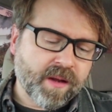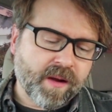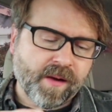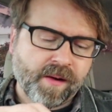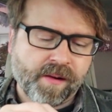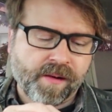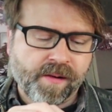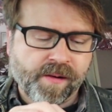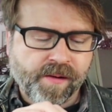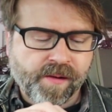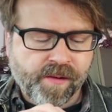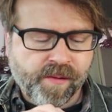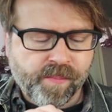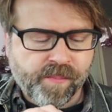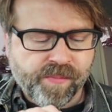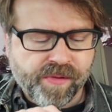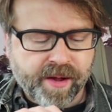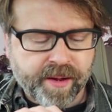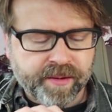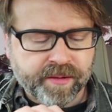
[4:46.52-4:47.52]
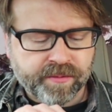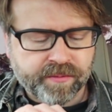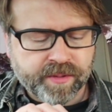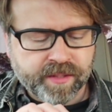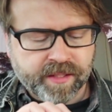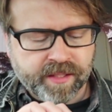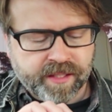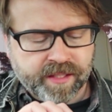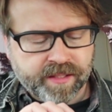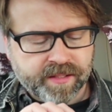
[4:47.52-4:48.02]
I don't
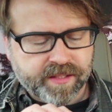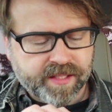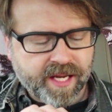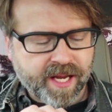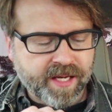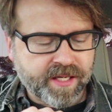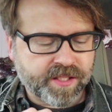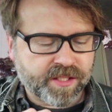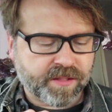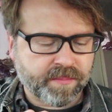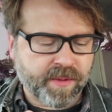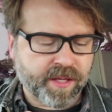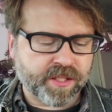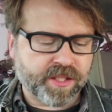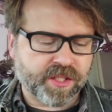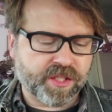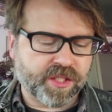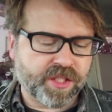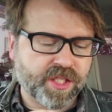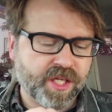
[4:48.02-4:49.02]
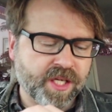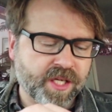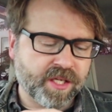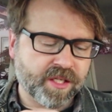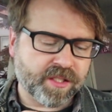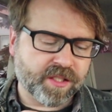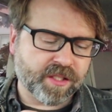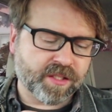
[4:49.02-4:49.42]
really taste much cheese.